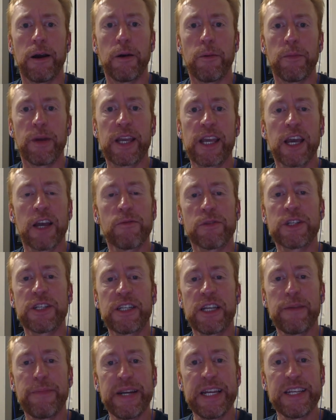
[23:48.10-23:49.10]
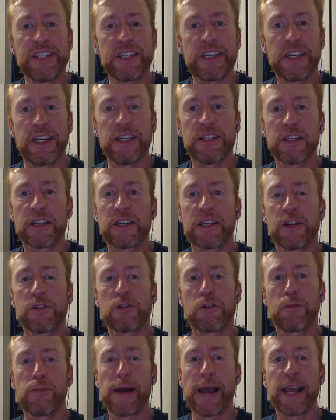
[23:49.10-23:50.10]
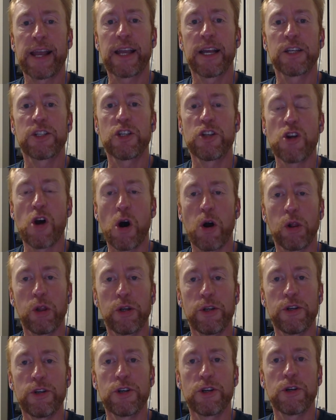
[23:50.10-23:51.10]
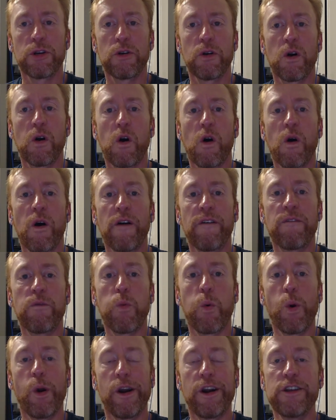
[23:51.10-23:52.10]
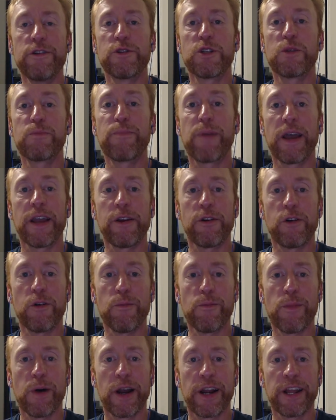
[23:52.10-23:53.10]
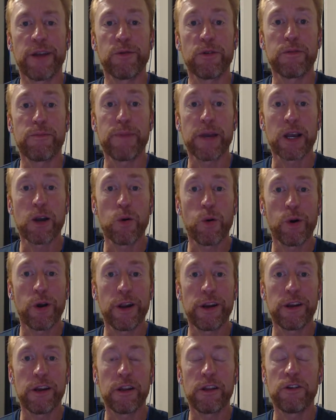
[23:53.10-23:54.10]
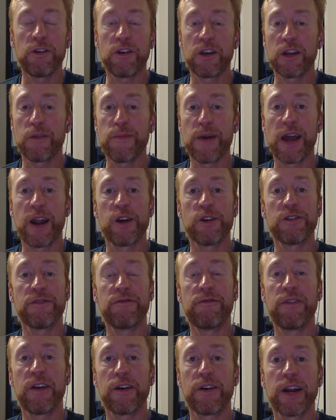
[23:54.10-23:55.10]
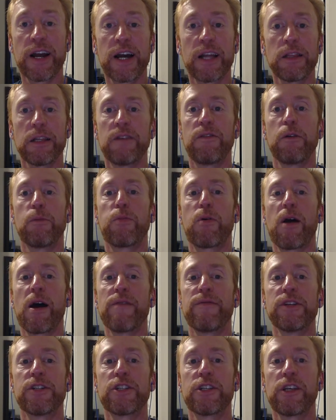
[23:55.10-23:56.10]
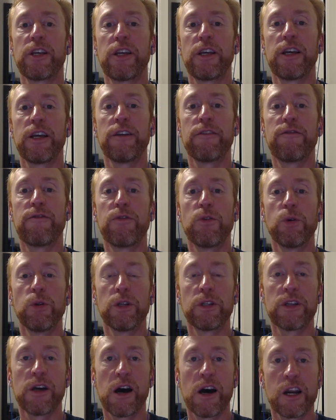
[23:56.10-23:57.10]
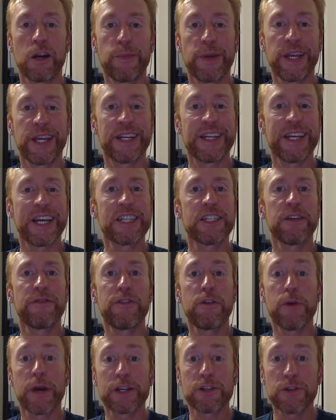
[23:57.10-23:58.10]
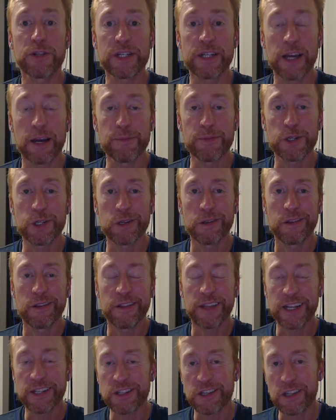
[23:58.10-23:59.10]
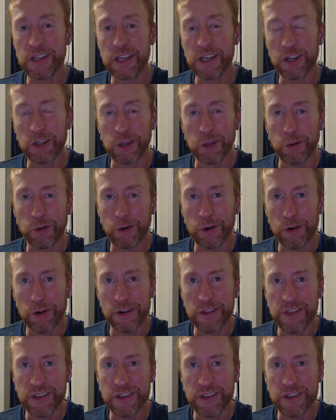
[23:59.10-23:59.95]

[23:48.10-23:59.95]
again, with CBDCs, the central bank has knowledge of where you spent your money. With Bitcoin, you can manage a very high level of privacy and full autonomy. It takes a few extra steps. That's the allure and